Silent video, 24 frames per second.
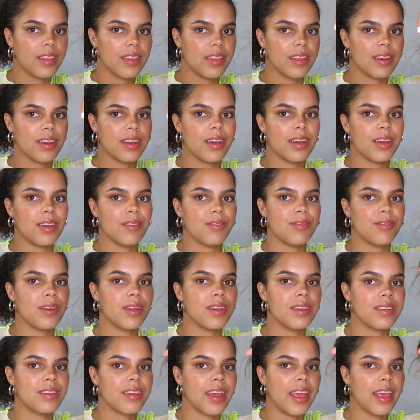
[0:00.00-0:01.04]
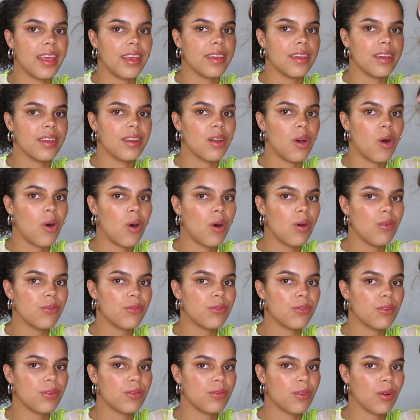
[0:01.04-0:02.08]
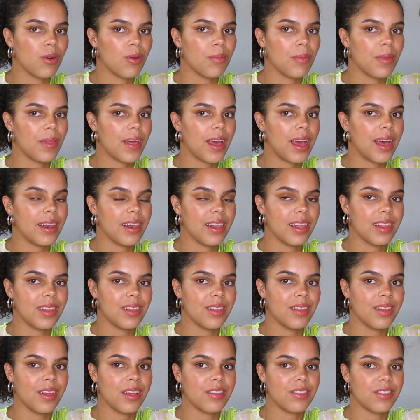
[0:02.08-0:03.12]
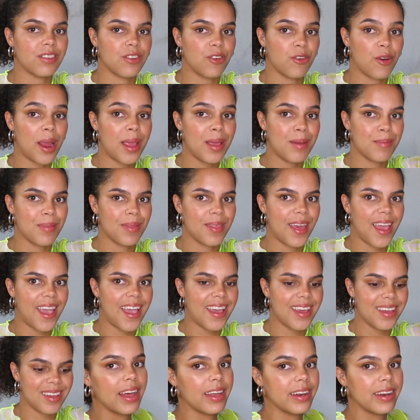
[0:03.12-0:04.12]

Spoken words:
that I've taken off from that little scrape there,